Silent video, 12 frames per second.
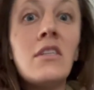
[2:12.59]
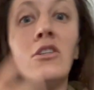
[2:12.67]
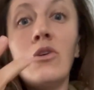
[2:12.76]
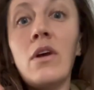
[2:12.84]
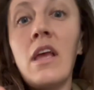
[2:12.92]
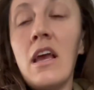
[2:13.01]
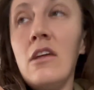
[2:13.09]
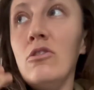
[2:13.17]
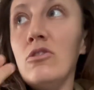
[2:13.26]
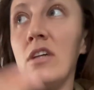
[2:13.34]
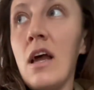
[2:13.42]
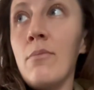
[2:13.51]
So it can't
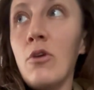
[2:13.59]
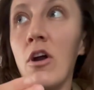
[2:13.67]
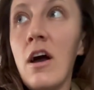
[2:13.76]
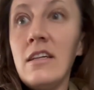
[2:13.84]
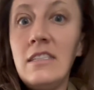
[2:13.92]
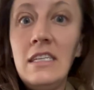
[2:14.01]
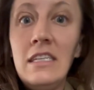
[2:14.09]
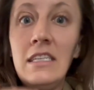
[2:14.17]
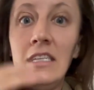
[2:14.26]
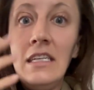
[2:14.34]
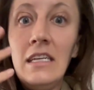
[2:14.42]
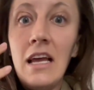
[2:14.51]
use MRI,
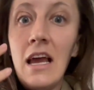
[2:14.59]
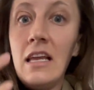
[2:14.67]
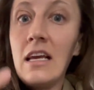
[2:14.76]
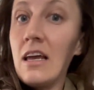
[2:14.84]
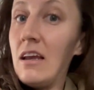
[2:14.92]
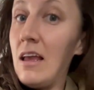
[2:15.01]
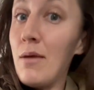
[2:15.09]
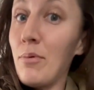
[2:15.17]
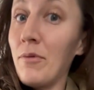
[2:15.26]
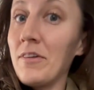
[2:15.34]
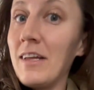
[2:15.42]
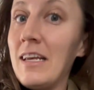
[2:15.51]
CT, any kind of
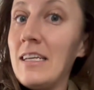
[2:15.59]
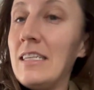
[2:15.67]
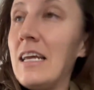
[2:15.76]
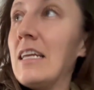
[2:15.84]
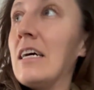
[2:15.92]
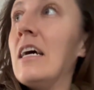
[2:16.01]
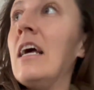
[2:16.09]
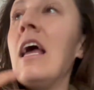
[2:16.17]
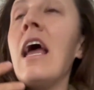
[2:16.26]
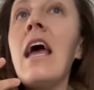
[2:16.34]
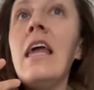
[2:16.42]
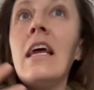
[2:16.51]
HIPAA related data,
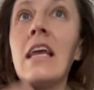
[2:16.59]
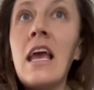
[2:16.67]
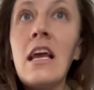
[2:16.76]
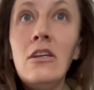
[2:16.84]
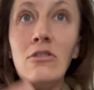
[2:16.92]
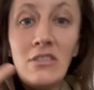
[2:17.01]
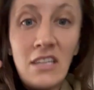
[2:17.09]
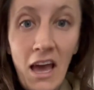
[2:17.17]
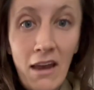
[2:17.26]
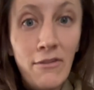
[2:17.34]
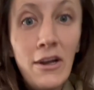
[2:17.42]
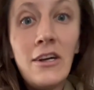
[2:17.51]
and it can't use
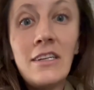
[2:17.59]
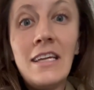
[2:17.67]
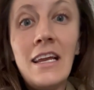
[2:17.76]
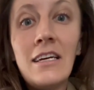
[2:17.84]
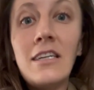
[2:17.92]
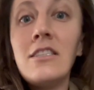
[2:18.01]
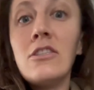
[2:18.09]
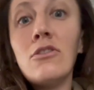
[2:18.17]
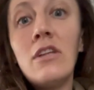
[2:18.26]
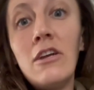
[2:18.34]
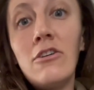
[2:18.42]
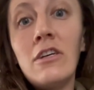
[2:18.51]
cadaveric data. So
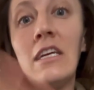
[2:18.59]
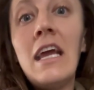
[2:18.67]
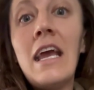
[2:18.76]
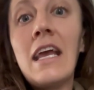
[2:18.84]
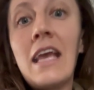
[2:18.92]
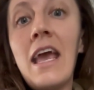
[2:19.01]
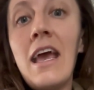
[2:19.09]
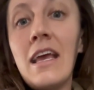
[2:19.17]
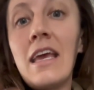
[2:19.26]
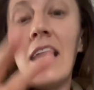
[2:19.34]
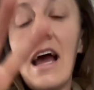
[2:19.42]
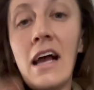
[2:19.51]
literally it can't
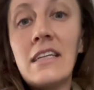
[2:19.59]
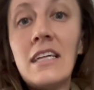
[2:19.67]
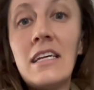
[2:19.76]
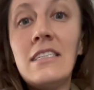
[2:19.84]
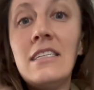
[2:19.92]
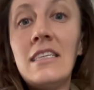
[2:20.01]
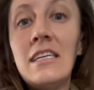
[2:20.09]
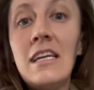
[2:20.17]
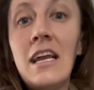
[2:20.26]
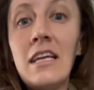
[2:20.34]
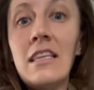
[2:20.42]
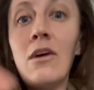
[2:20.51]
get access to the
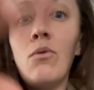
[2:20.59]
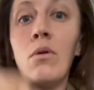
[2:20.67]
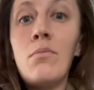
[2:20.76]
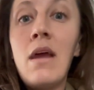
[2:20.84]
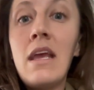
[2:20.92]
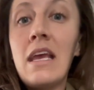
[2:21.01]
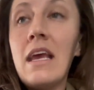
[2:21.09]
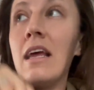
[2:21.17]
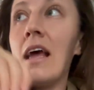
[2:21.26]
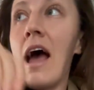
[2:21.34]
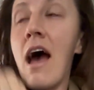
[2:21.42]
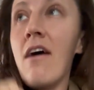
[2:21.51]
data that would make
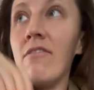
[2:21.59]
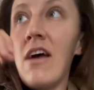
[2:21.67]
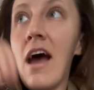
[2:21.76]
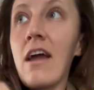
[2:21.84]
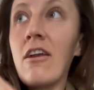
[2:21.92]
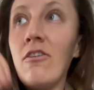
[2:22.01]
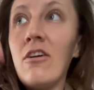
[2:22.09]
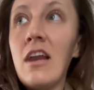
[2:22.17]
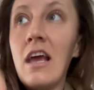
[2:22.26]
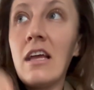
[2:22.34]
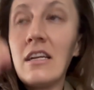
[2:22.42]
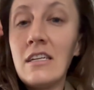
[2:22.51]
it have accurate
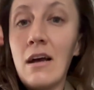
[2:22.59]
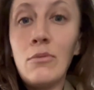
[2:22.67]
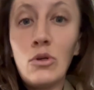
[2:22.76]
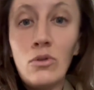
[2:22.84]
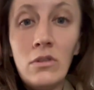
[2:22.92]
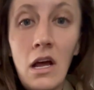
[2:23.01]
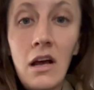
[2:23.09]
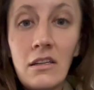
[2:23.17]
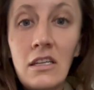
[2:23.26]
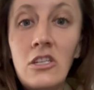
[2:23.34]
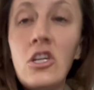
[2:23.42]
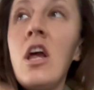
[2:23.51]
anatomical
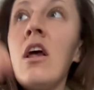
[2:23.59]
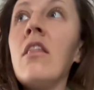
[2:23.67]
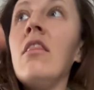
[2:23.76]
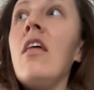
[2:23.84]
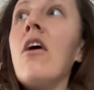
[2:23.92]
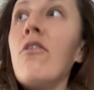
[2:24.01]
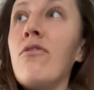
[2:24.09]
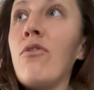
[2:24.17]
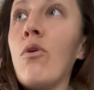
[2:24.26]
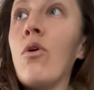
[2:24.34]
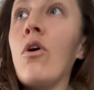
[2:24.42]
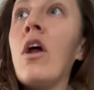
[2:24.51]
knowledge.
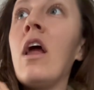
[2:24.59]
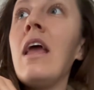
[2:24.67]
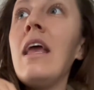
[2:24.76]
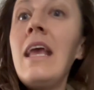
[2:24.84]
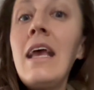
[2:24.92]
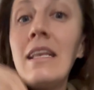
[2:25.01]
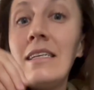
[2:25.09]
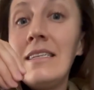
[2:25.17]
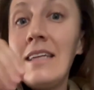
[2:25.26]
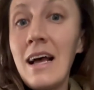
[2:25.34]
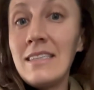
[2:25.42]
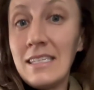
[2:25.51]
Therefore, it
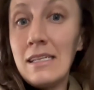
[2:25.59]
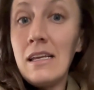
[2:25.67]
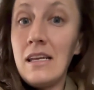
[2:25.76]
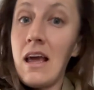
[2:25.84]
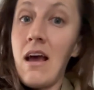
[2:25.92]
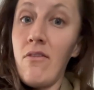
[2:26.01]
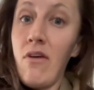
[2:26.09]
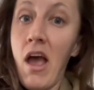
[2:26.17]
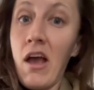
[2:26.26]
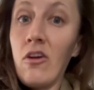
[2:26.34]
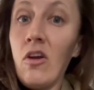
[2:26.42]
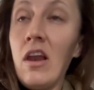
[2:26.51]
doesn't have
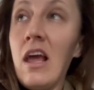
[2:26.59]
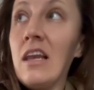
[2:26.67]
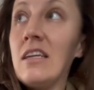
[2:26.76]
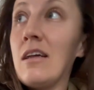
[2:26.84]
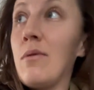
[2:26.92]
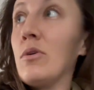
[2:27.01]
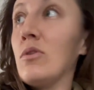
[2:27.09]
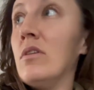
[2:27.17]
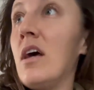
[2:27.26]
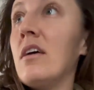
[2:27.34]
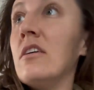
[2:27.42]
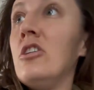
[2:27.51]
accurate anatomical
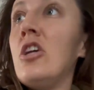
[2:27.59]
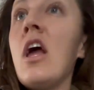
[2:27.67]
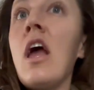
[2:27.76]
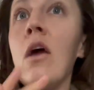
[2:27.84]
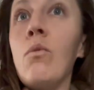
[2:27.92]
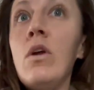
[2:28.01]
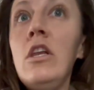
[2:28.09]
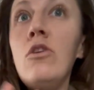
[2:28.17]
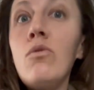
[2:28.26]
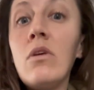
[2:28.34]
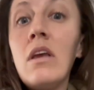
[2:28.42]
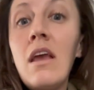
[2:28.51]
knowledge. And when
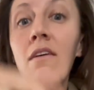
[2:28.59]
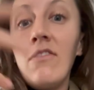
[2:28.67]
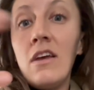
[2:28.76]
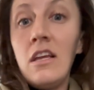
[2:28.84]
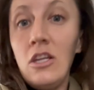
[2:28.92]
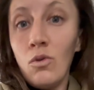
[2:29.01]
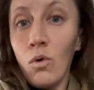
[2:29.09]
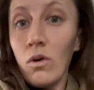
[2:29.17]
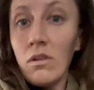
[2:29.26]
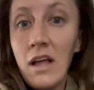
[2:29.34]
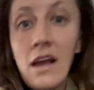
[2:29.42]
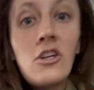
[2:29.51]
you give it
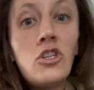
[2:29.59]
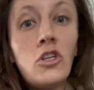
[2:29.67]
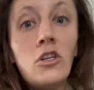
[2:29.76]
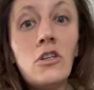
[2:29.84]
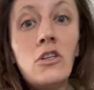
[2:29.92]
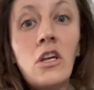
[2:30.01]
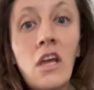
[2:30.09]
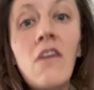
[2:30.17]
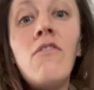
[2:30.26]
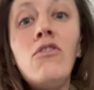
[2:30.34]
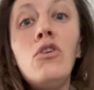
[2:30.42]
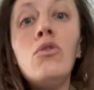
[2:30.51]
your lecture to
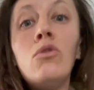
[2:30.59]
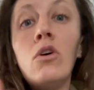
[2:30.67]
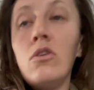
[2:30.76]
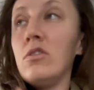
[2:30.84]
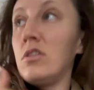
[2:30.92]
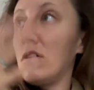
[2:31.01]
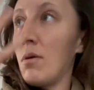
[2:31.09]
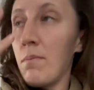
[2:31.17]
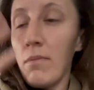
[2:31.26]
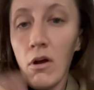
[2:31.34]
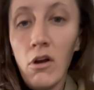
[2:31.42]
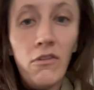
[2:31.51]
give you those
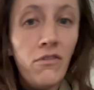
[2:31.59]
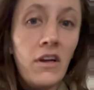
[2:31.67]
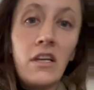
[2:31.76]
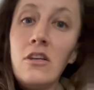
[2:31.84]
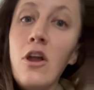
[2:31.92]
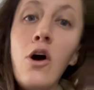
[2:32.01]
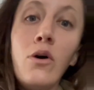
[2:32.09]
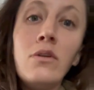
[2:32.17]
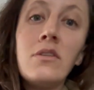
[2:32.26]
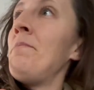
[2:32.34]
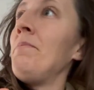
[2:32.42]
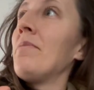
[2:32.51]
perfect
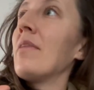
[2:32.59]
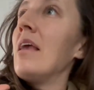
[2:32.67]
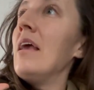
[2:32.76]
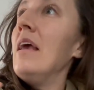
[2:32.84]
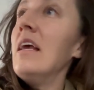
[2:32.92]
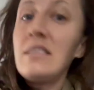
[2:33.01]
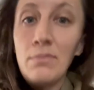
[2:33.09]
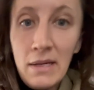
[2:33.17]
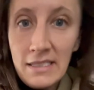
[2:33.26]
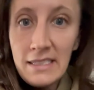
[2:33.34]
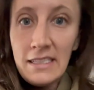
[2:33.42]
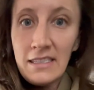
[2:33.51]
notes, it's
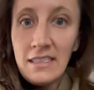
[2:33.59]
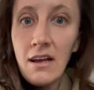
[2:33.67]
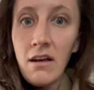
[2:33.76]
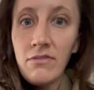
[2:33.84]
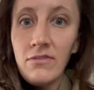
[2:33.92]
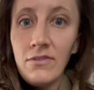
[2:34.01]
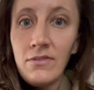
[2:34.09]
missing stuff.